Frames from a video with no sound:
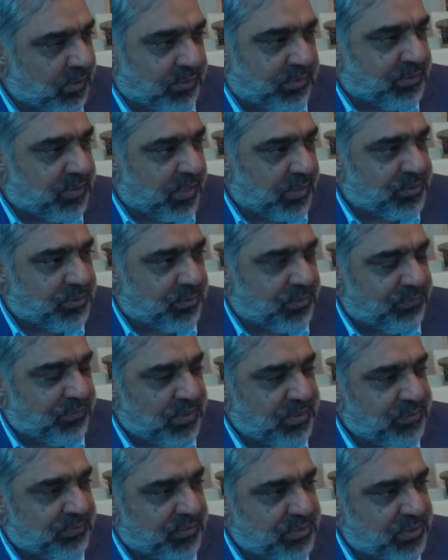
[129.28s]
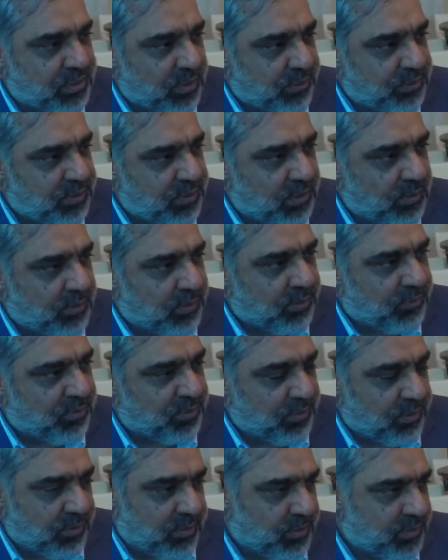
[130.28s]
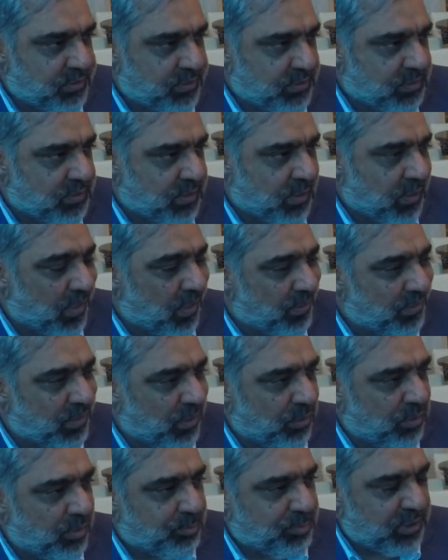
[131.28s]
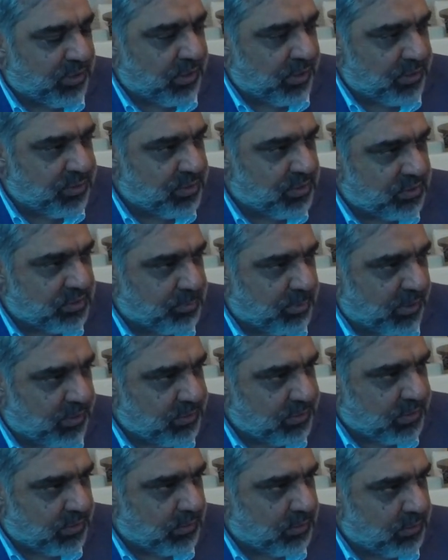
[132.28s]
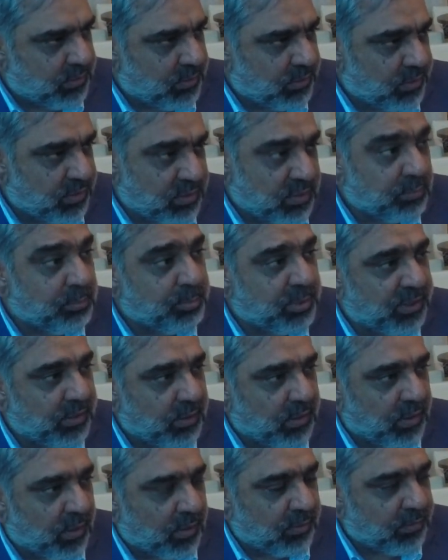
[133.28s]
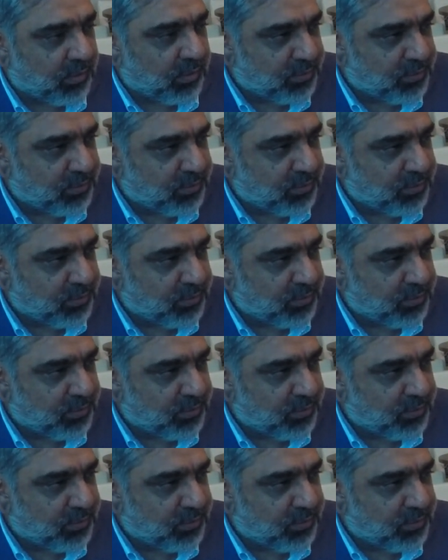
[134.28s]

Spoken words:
That sort of infrastructure, and the third is around our application space and the digital play around that.